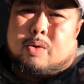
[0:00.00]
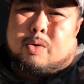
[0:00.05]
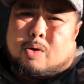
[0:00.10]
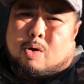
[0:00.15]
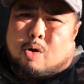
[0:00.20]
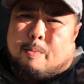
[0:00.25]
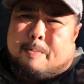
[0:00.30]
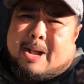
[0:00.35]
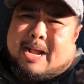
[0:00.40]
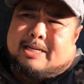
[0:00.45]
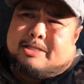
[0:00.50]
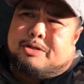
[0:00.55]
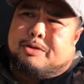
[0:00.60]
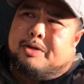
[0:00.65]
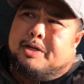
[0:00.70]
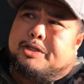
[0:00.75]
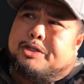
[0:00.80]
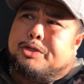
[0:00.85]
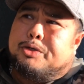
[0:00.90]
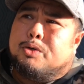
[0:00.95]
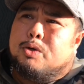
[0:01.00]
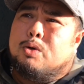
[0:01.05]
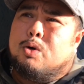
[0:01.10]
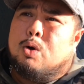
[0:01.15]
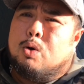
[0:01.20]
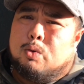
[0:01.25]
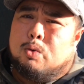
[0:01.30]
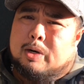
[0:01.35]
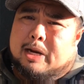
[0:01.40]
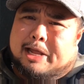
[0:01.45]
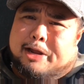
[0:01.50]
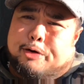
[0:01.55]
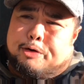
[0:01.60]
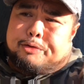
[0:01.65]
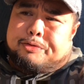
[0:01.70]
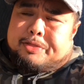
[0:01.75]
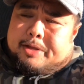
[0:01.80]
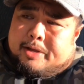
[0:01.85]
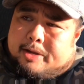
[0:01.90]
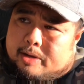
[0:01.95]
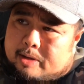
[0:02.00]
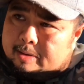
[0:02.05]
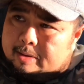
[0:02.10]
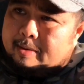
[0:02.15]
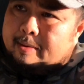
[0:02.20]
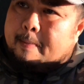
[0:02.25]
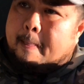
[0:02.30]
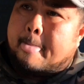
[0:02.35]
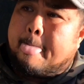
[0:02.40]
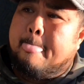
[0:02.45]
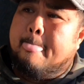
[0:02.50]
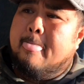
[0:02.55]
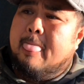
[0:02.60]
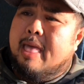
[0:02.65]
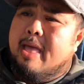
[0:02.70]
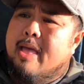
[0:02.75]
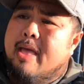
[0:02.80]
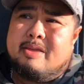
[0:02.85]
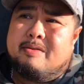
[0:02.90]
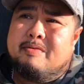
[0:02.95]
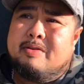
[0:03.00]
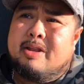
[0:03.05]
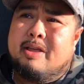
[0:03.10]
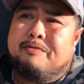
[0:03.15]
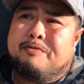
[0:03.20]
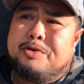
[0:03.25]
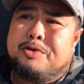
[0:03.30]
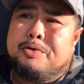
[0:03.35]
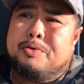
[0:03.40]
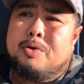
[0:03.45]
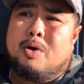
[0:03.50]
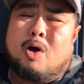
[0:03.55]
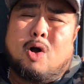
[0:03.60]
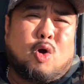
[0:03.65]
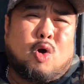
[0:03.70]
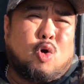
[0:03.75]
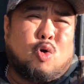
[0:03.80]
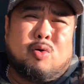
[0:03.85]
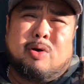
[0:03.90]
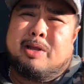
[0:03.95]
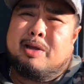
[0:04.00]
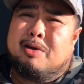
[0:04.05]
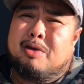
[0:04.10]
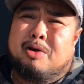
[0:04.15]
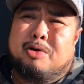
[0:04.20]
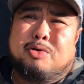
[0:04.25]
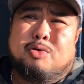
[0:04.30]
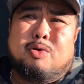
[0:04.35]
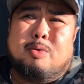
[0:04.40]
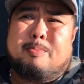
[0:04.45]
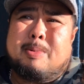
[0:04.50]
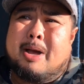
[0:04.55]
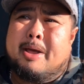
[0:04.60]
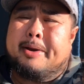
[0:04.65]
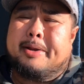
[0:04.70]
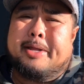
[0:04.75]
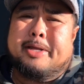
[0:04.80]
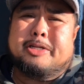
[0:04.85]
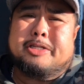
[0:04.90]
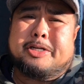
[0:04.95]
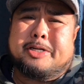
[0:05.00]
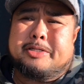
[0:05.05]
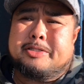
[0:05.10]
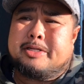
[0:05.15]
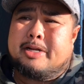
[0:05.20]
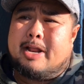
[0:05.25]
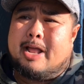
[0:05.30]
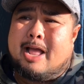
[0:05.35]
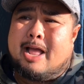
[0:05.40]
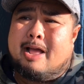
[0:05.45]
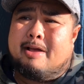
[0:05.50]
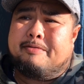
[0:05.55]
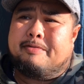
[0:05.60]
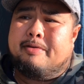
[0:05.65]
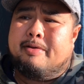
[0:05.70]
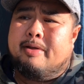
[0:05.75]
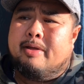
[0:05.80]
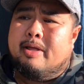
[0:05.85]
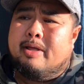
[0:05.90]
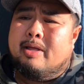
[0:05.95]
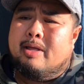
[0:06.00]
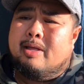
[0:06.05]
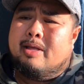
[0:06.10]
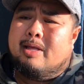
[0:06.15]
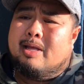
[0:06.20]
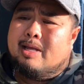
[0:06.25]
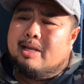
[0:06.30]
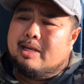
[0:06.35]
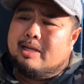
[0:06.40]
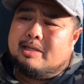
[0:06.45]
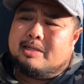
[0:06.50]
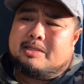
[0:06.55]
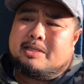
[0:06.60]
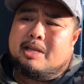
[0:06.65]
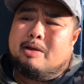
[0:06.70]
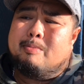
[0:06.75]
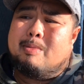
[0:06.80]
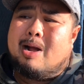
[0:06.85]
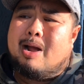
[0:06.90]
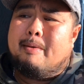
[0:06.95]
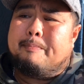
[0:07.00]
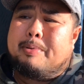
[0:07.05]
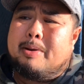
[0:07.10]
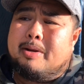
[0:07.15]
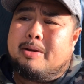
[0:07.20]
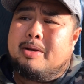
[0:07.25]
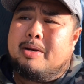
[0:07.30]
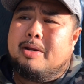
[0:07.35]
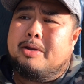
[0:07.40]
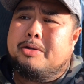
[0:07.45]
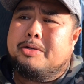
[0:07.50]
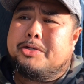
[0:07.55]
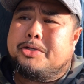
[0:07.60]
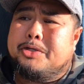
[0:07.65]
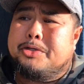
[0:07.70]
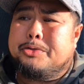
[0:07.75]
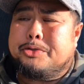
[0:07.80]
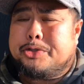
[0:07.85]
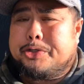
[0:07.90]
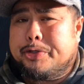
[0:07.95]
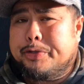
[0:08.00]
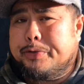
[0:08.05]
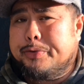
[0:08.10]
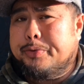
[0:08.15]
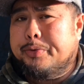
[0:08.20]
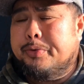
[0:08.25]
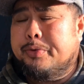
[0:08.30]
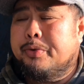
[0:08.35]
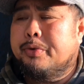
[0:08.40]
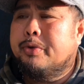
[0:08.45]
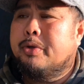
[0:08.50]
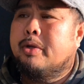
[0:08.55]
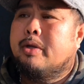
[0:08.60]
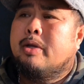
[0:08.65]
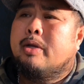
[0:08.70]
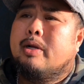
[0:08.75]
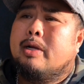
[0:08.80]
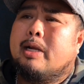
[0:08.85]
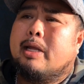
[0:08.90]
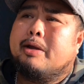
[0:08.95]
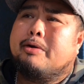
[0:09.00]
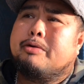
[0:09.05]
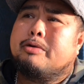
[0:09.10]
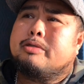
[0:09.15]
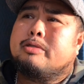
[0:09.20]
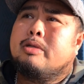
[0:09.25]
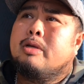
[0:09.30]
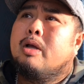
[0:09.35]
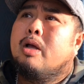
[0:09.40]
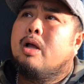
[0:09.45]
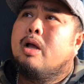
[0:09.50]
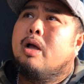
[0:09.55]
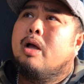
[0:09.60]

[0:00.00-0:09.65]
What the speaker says: Go back to the two whole layer thing. Even if you are only going to do about an inch and a half, it's still my opinion that you should do two layers.